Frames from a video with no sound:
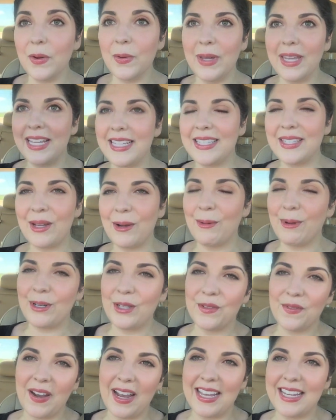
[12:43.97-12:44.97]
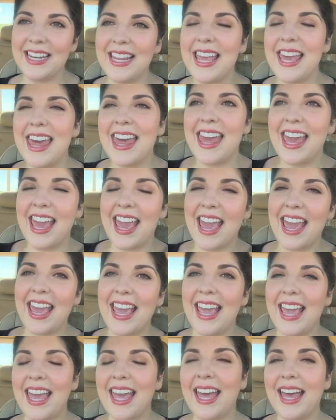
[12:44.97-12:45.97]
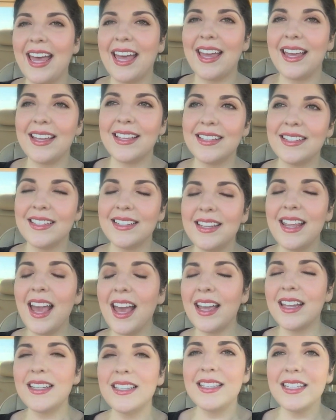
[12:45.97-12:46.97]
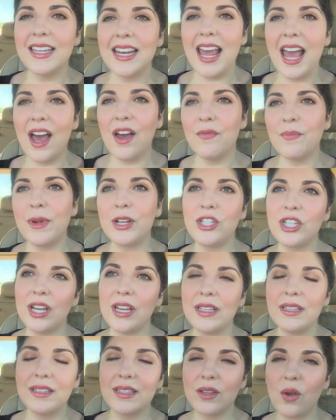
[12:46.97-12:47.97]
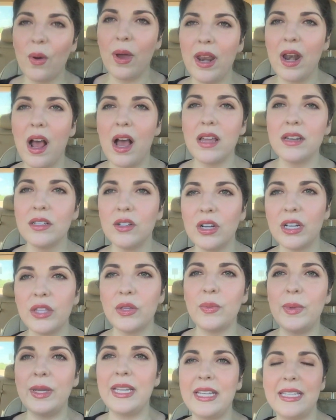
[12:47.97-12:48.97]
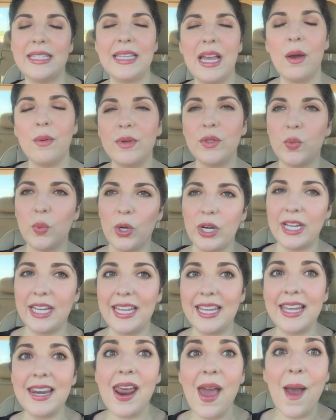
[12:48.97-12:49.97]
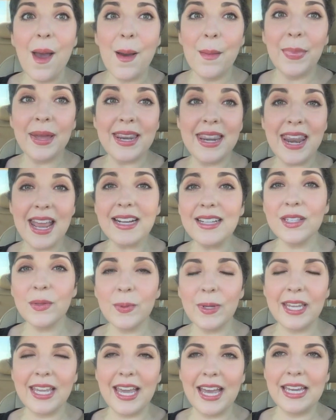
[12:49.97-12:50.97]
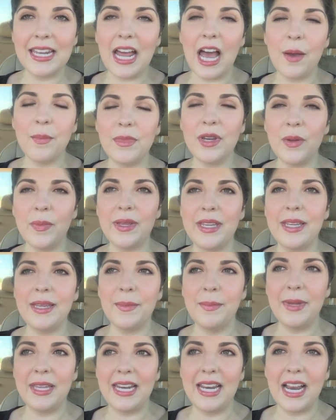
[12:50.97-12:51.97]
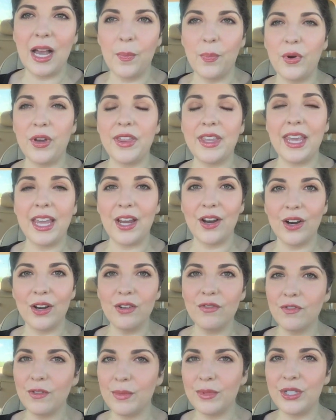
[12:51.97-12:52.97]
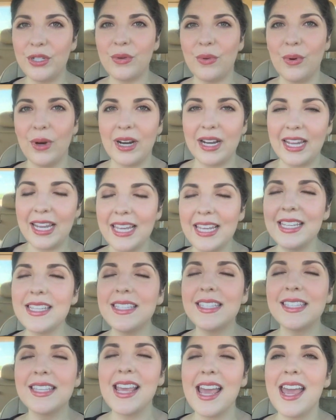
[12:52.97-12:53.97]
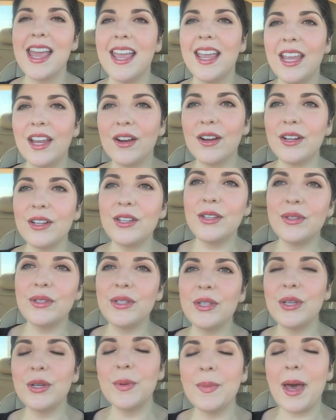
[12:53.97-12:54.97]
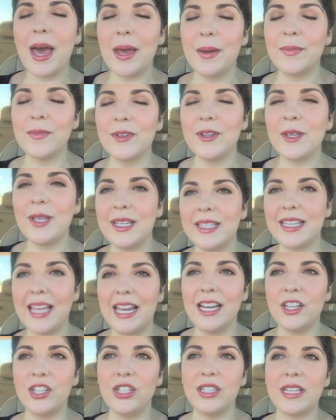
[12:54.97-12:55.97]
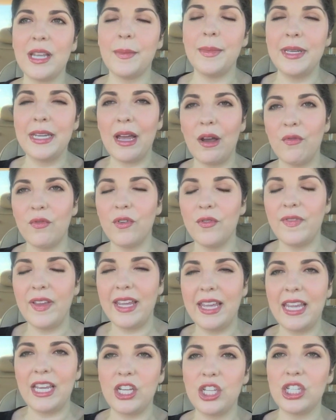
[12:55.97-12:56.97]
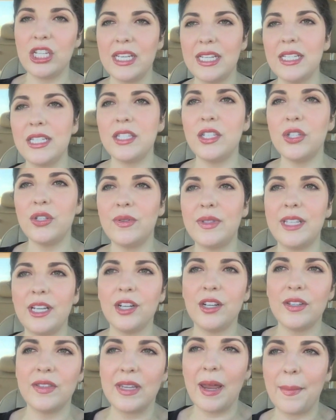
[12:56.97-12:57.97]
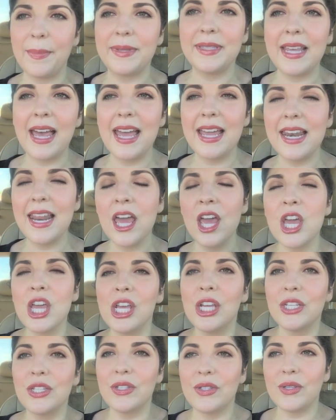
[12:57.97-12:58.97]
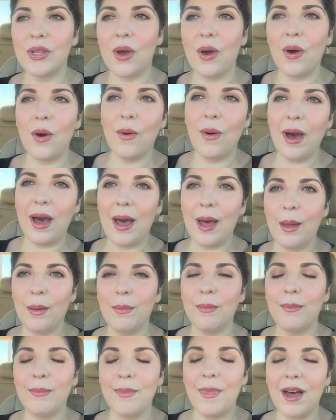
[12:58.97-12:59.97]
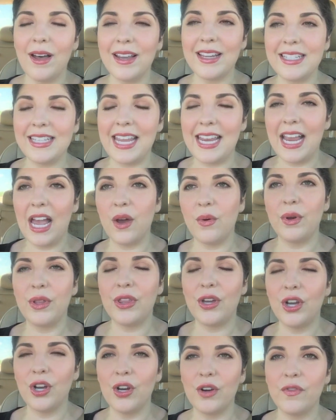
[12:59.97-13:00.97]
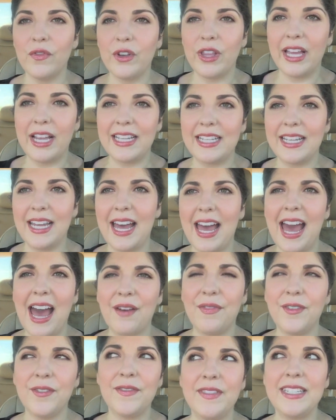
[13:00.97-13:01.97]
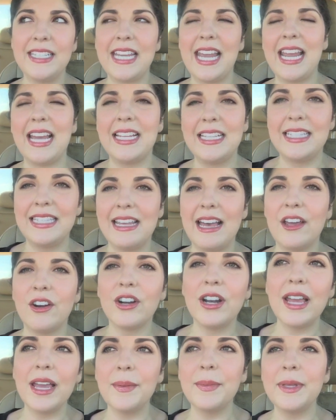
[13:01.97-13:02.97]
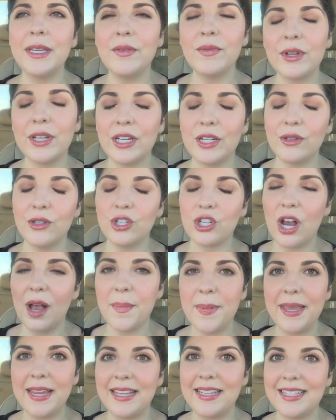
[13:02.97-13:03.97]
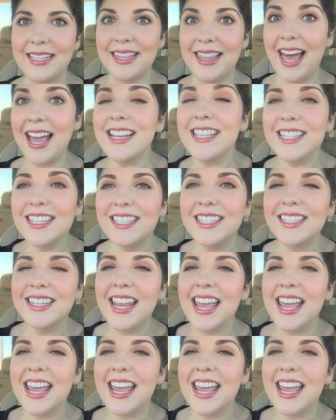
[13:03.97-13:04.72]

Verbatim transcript: We had so much fun and yeah I just didn't have much else going on during the week because I was working but next weekend I'm gonna be meeting up with Karen from Two Orchids here on YouTube I'm really excited she's coming down for vacation to see her stepson so um, I'll get to hang out with her for like a, half of a day on Saturday I believe we're gonna go shopping into lunch